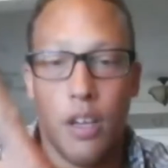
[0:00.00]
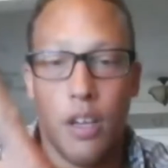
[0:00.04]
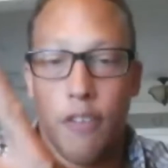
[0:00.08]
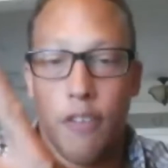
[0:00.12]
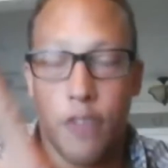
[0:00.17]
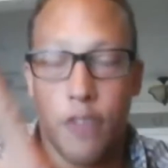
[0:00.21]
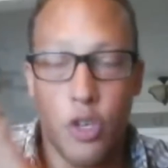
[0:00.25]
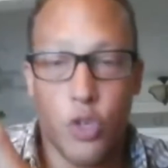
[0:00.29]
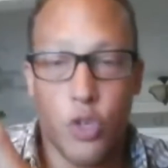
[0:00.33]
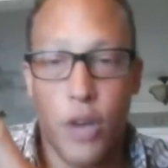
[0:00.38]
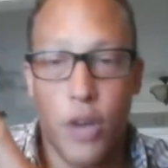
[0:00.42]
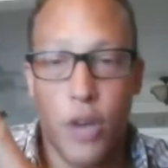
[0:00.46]

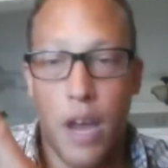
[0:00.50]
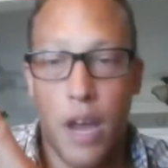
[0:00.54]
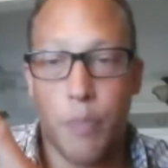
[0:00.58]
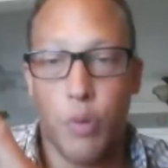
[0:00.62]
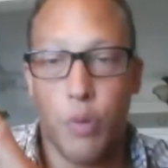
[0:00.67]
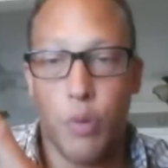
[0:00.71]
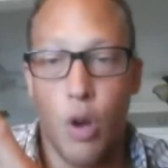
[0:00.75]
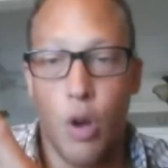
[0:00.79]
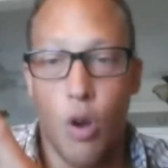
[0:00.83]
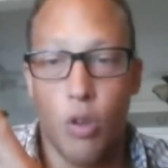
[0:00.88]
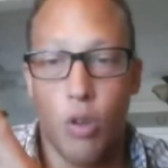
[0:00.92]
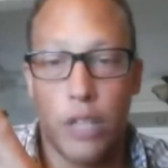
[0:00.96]
Future
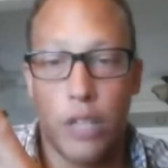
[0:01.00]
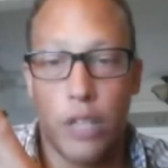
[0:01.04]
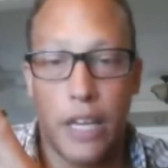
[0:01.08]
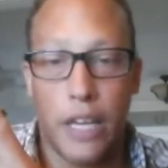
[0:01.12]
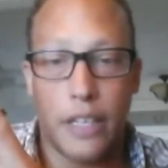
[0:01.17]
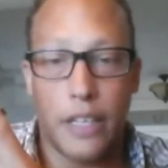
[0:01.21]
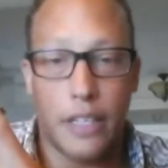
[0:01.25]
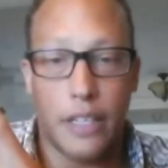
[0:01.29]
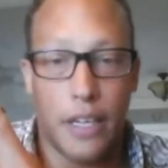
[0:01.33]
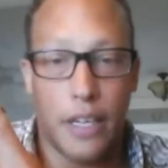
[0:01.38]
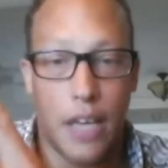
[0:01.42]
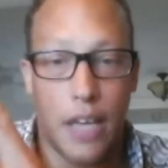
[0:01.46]
Ad Pro,
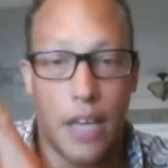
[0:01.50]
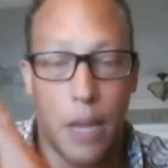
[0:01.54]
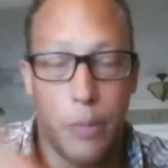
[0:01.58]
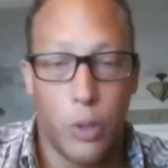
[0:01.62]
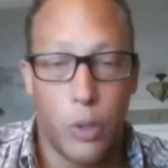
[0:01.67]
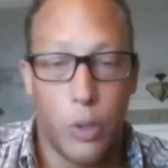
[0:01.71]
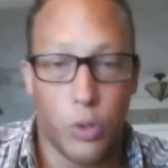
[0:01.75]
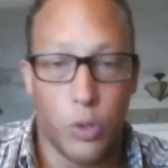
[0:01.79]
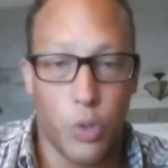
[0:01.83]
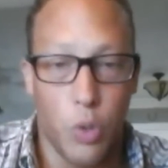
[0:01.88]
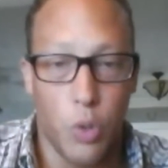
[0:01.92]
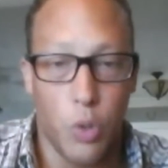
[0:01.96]
LinkedIn,
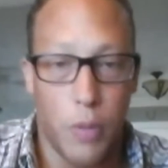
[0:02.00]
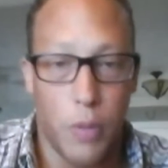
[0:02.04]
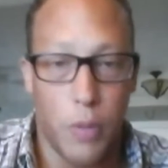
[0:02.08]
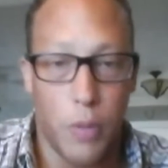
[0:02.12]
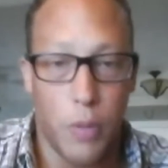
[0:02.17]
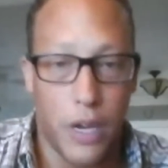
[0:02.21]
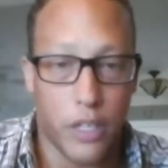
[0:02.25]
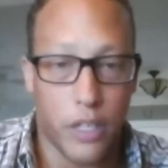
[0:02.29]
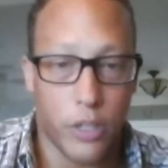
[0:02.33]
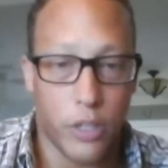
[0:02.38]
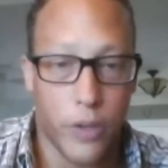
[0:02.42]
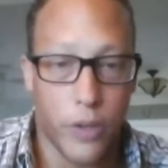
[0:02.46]
IBO
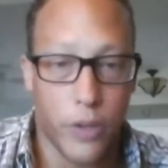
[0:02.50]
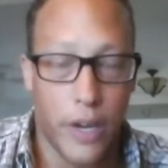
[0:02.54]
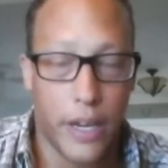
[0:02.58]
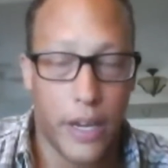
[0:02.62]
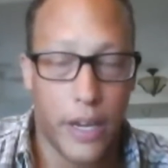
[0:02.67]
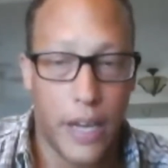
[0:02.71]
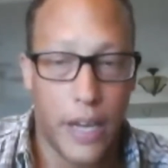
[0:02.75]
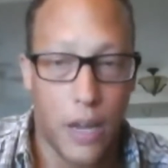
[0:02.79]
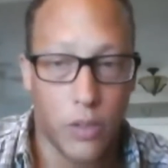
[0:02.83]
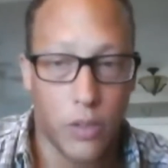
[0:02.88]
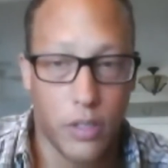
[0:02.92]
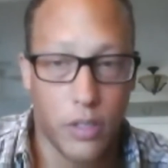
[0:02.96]
Toolbox, create
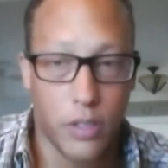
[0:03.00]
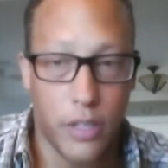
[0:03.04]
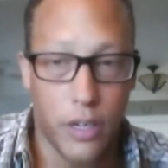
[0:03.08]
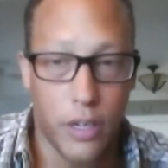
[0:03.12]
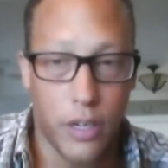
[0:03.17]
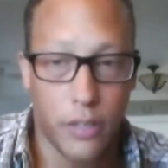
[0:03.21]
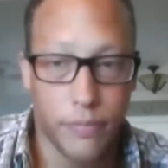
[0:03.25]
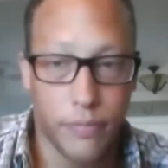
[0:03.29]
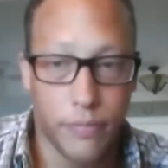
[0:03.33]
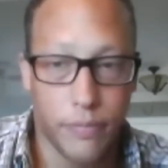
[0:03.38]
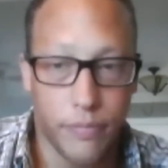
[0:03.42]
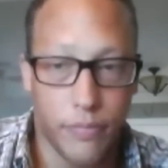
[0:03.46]
accounts there.